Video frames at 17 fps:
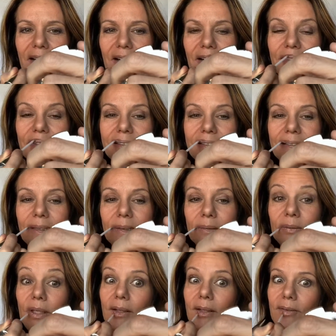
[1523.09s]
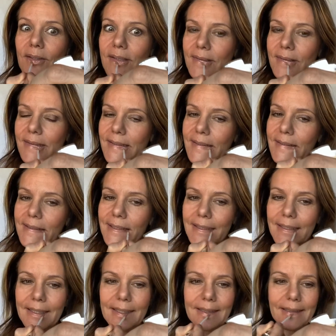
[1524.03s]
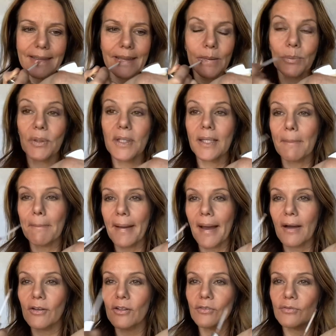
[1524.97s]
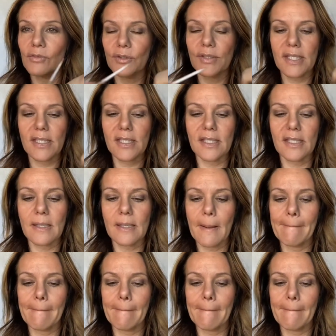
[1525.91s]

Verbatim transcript: obviously, for obvious reason. You're putting powder versus